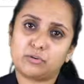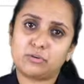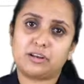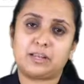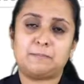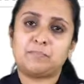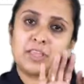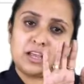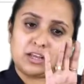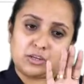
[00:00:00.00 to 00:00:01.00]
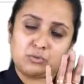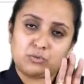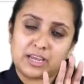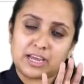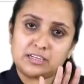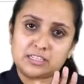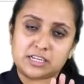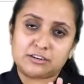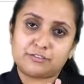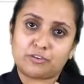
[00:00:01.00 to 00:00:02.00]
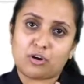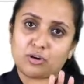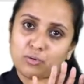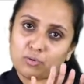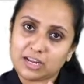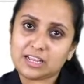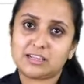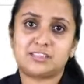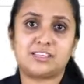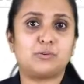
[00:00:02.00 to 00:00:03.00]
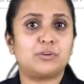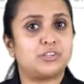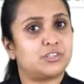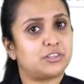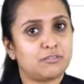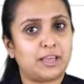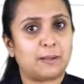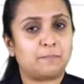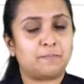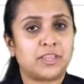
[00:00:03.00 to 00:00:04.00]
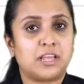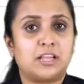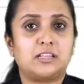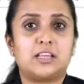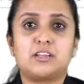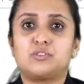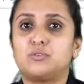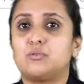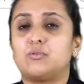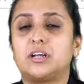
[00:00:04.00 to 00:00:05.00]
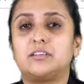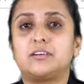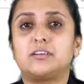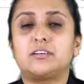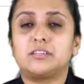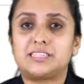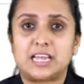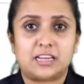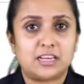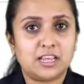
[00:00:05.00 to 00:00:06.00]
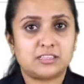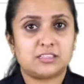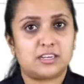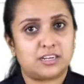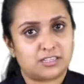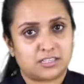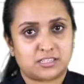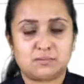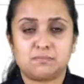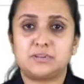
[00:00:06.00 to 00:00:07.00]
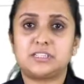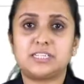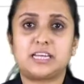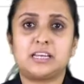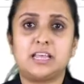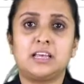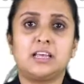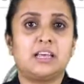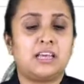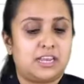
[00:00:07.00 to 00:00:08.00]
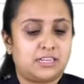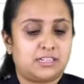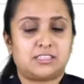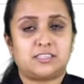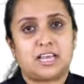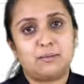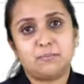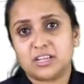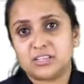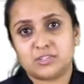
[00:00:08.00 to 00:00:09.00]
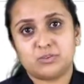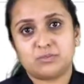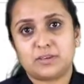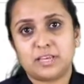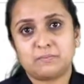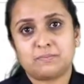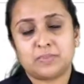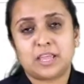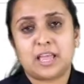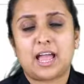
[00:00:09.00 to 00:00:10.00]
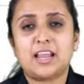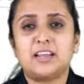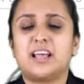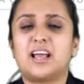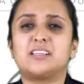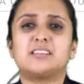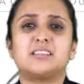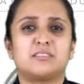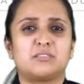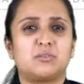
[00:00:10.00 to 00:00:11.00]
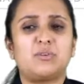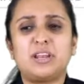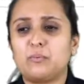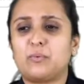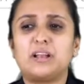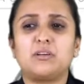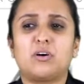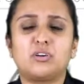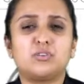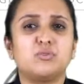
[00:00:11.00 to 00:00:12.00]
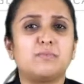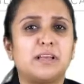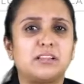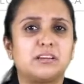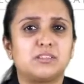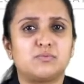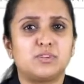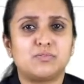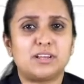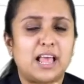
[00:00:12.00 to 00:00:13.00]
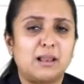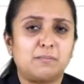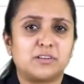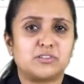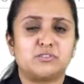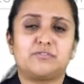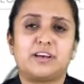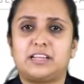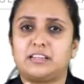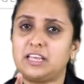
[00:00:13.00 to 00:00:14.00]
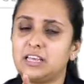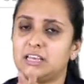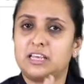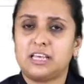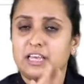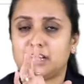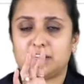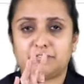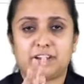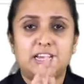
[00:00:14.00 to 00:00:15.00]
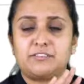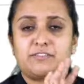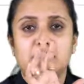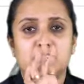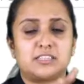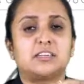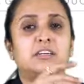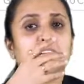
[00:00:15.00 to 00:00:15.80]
only. You can detect fraud only in the sequential way. There is no other techniques. It is a simple technique. It is time consuming, and it has only one or two methods which will help us to find if there is a